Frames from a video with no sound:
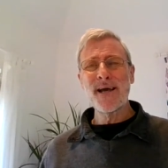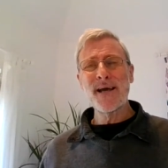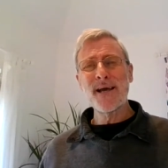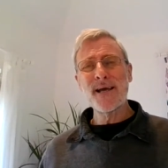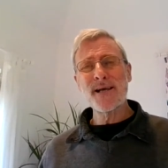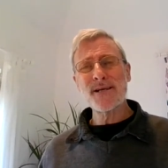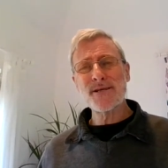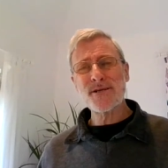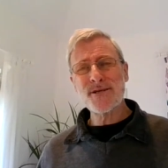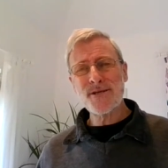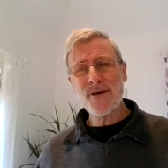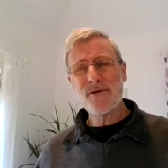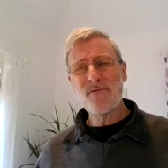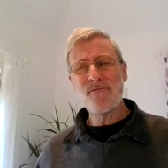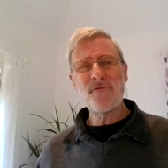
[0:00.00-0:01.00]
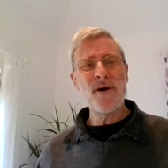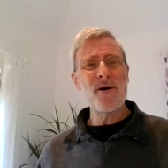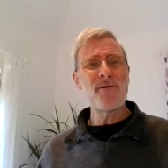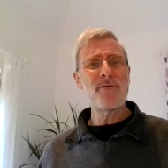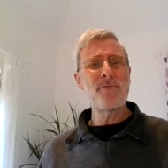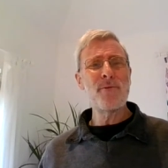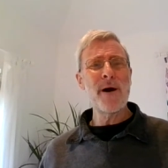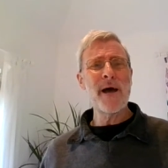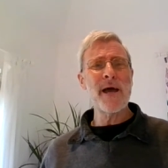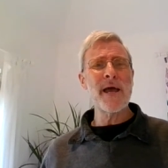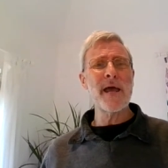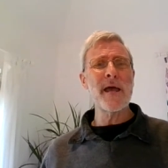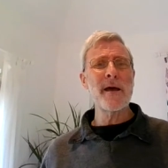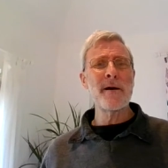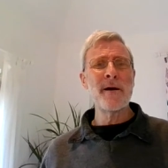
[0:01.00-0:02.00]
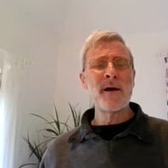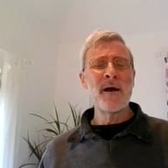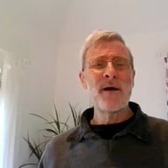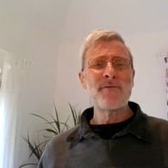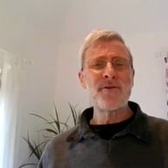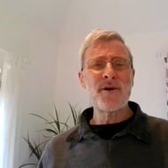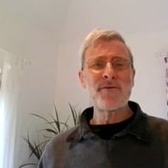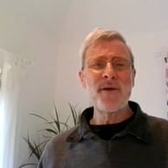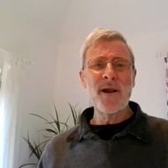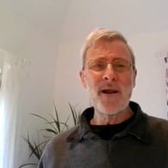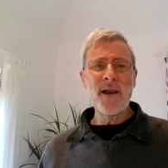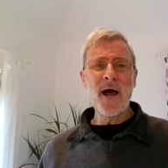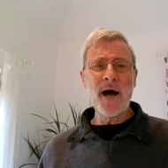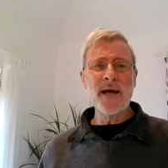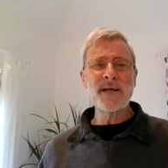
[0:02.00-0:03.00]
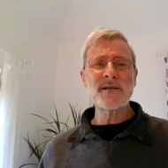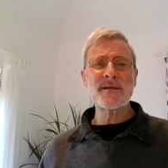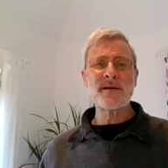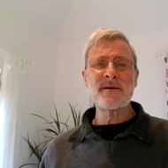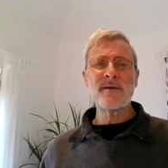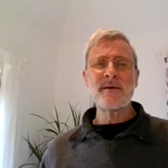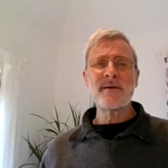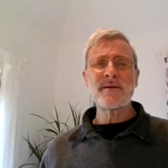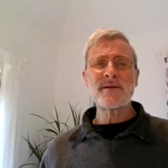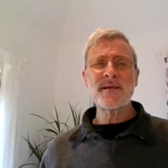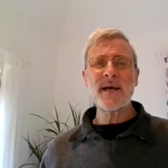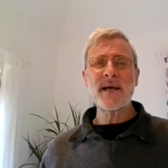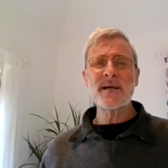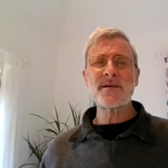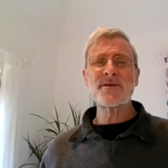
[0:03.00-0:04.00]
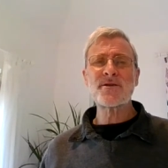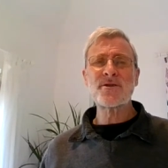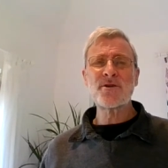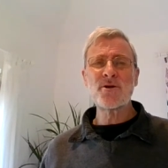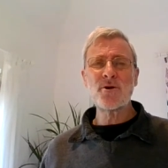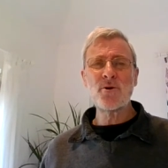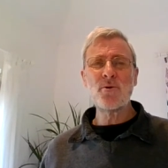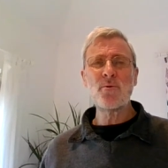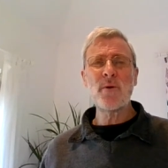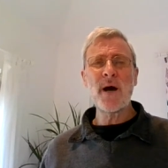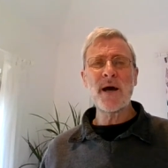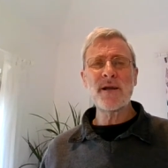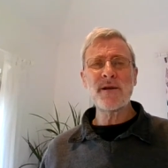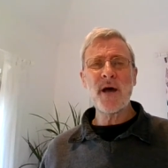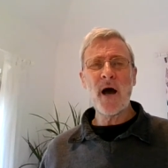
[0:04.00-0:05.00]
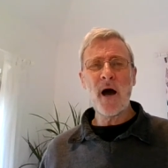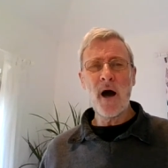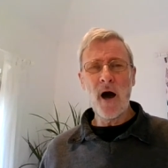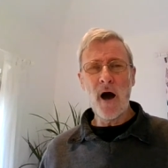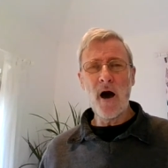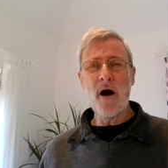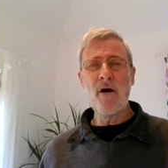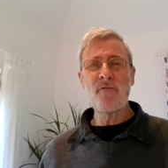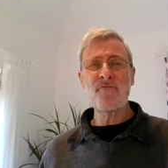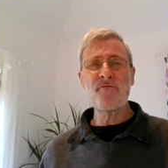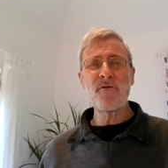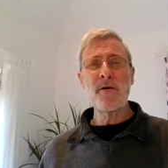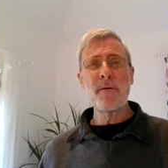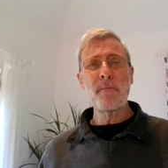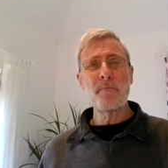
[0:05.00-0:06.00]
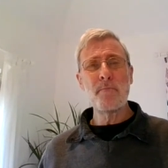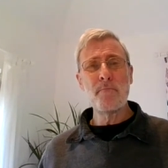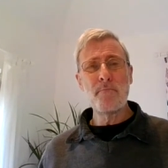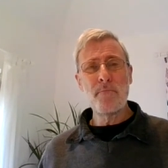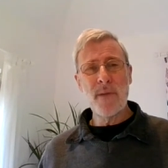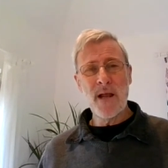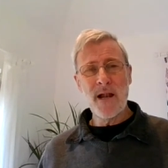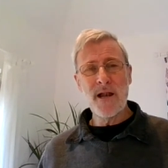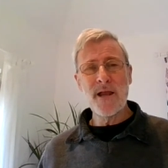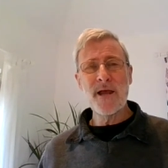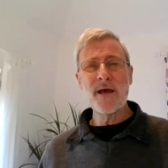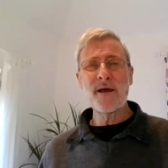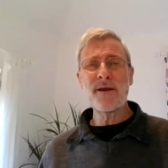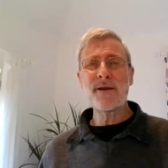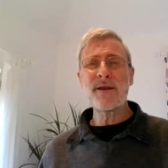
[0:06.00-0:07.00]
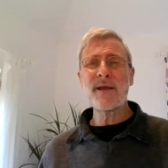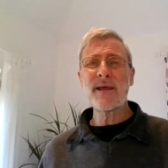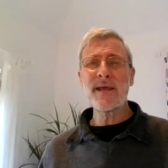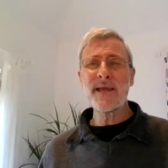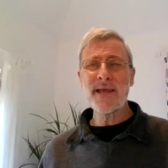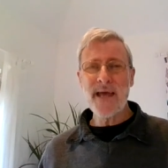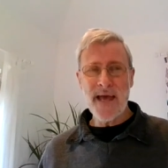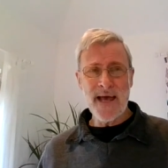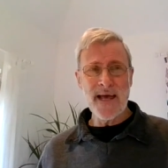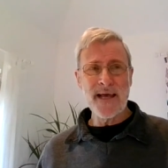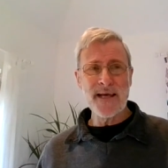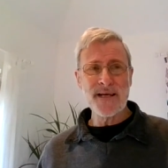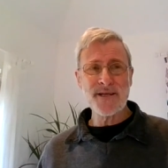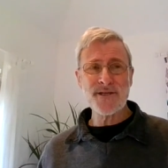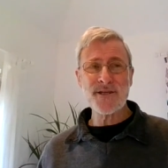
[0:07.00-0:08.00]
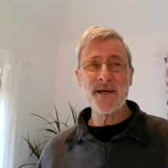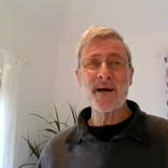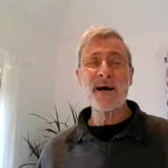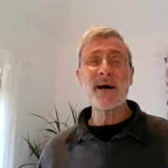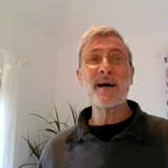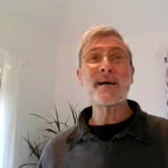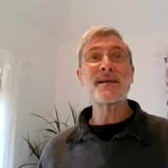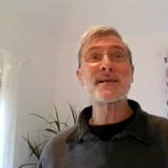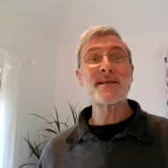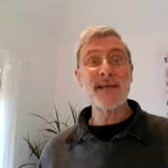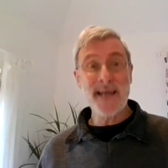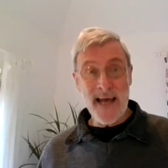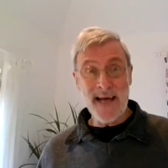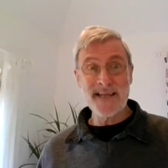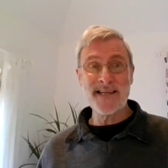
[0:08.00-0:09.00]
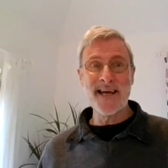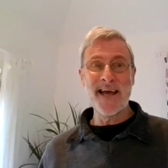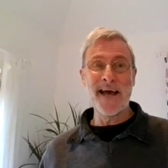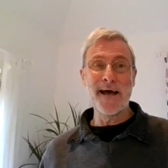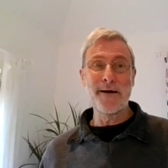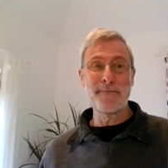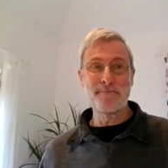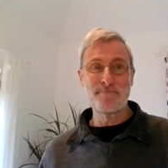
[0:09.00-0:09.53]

It's so far away that the light takes two and a half million years to get here.